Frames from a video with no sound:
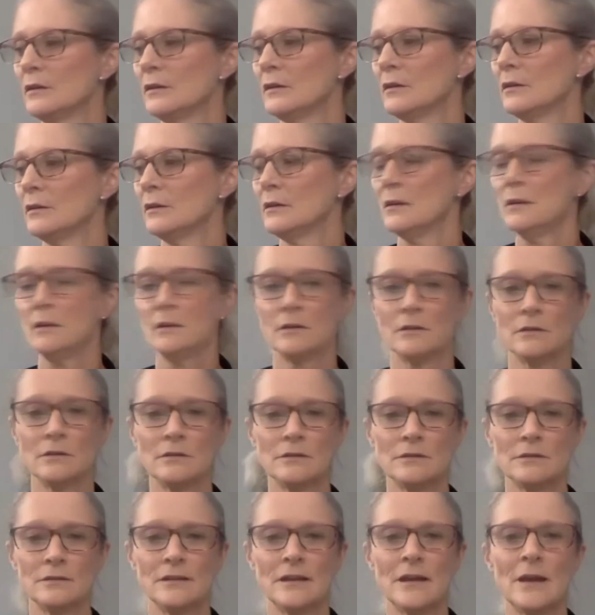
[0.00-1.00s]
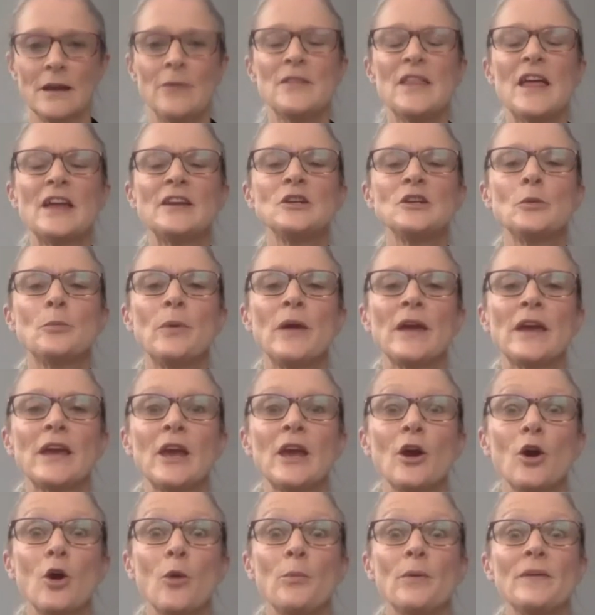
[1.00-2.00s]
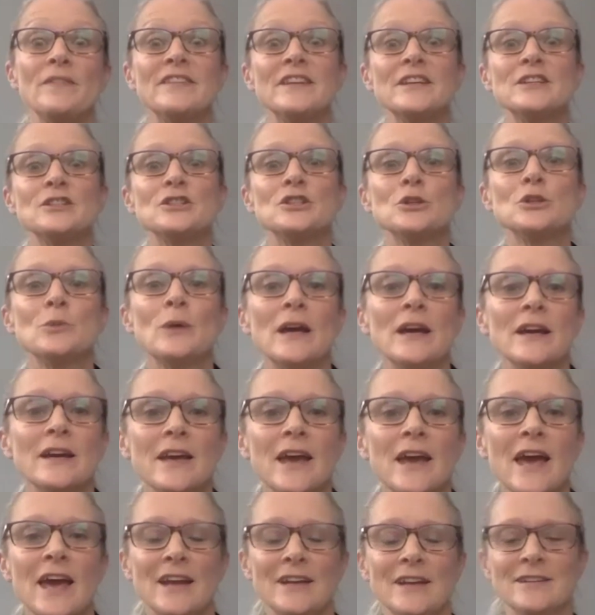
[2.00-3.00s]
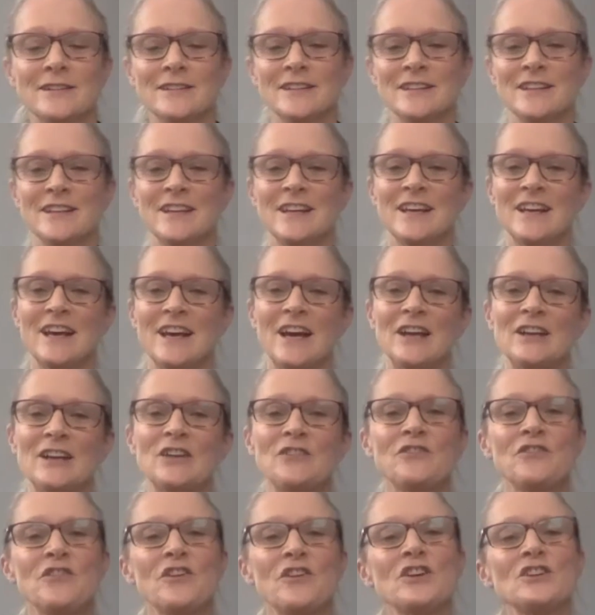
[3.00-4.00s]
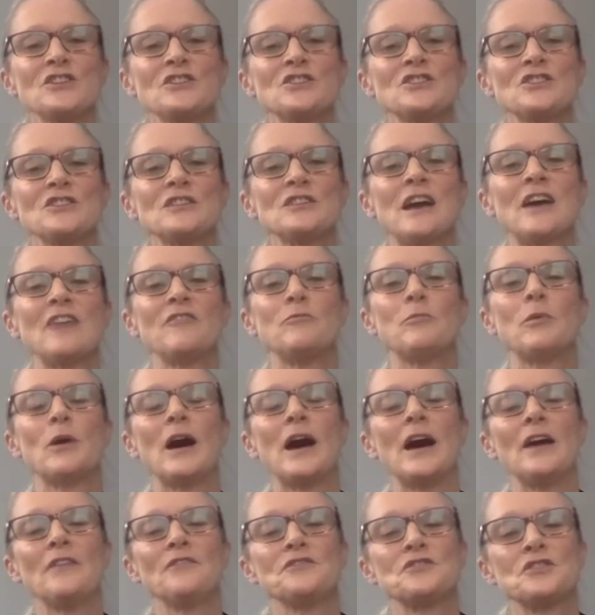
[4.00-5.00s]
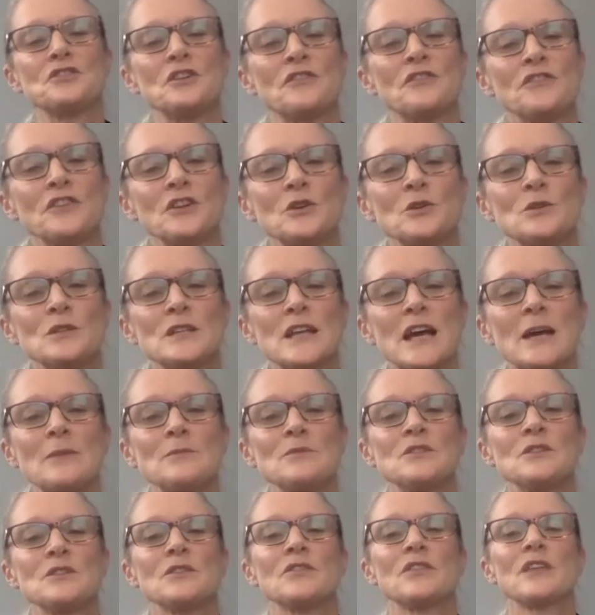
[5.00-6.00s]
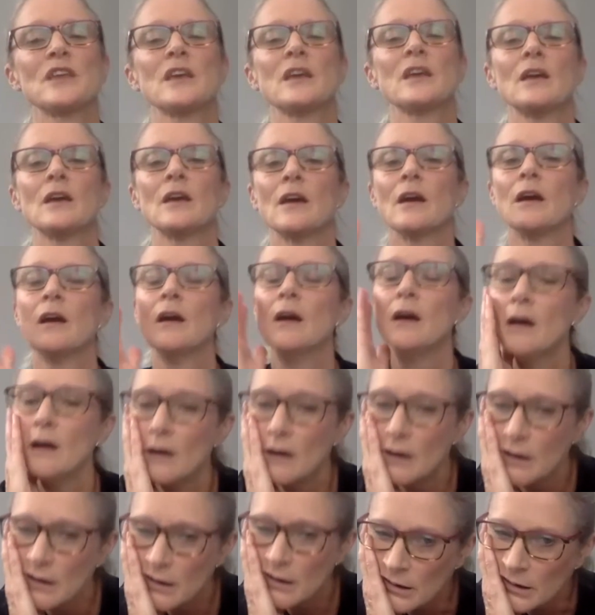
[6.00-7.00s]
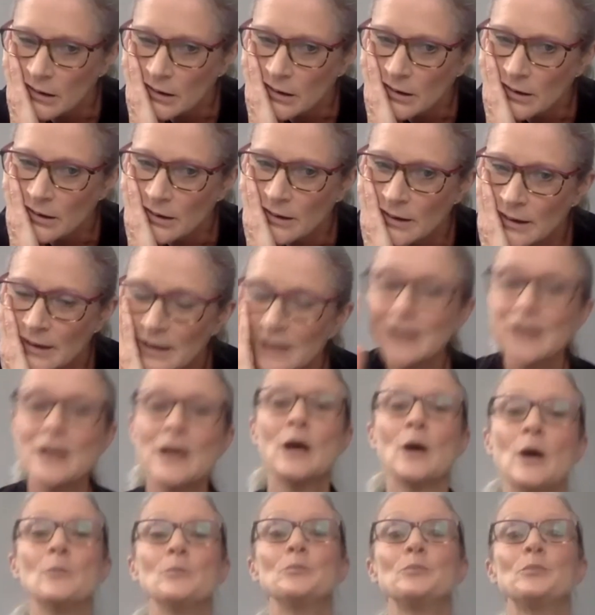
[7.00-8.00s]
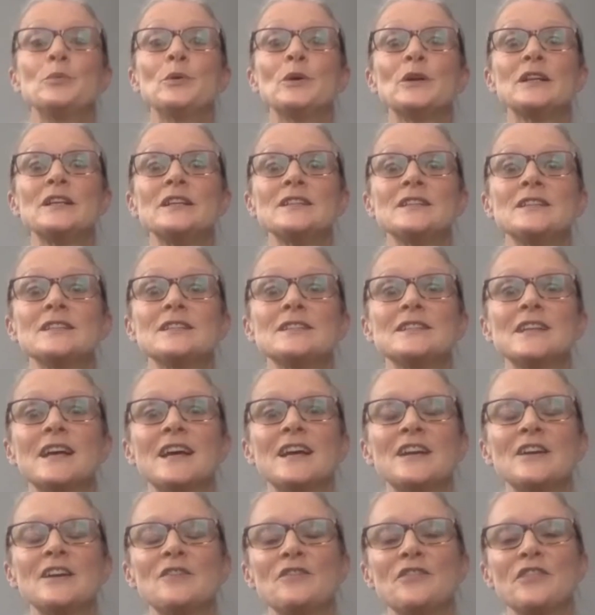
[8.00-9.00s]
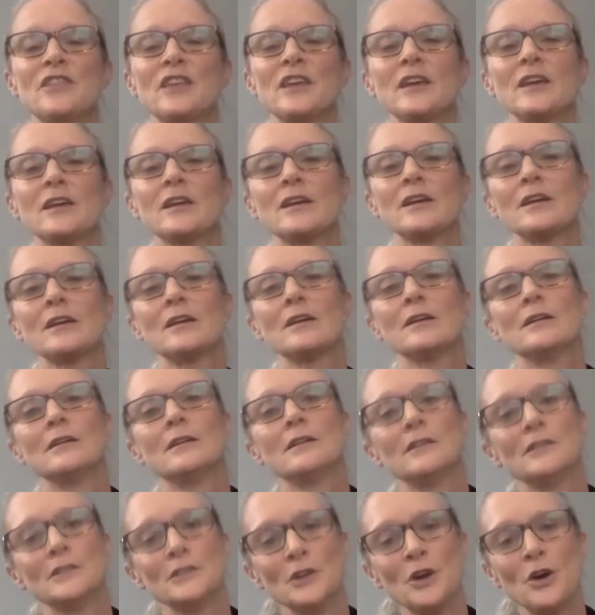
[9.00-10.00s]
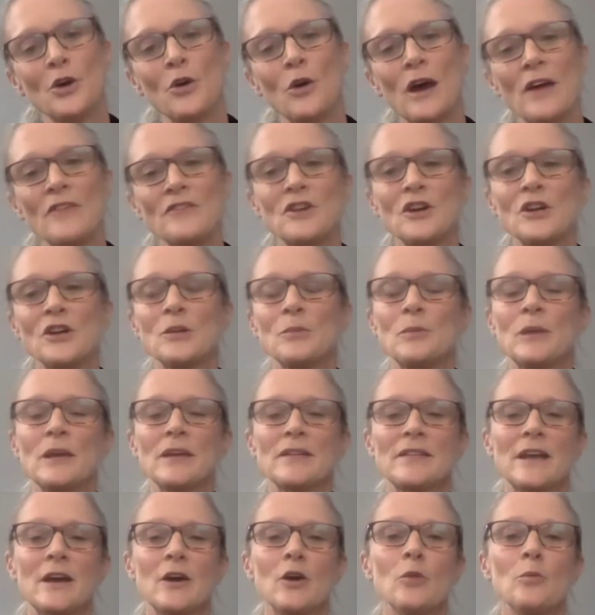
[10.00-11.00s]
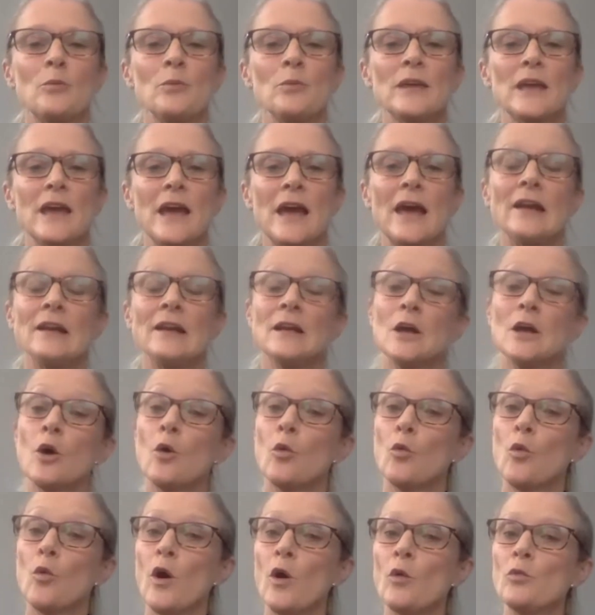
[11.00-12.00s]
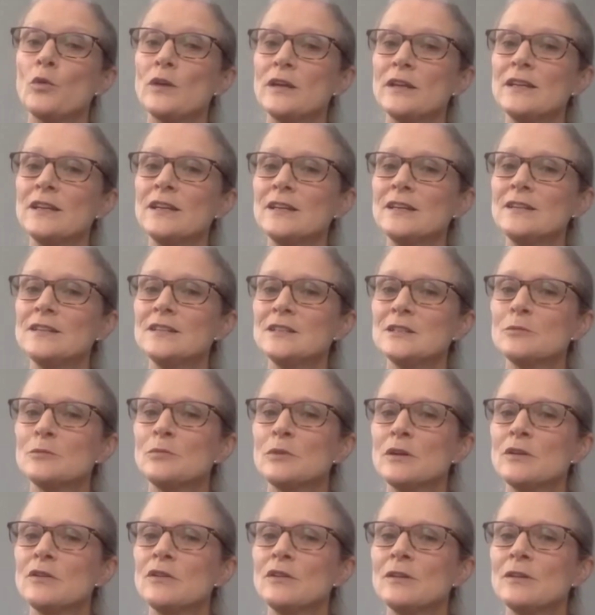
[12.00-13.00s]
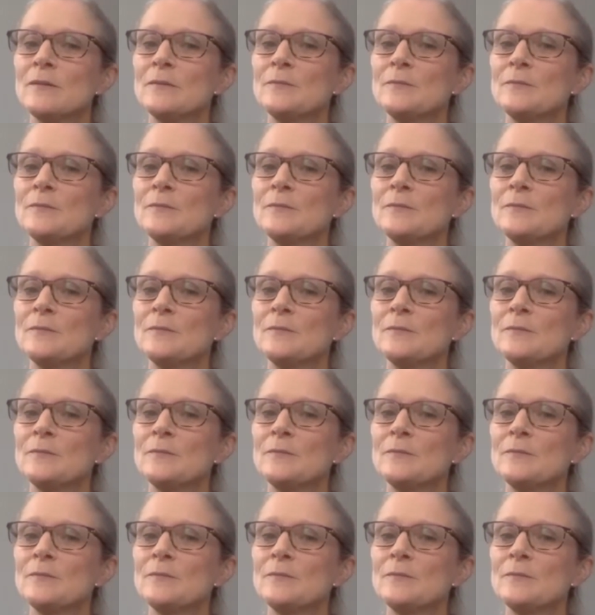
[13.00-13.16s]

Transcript: oh, and then you pick it up and they do it again. And at first you laugh, but after a few times you're thinking, oh. But instead of thinking, oh no, I've got to pick that up again, what we need to be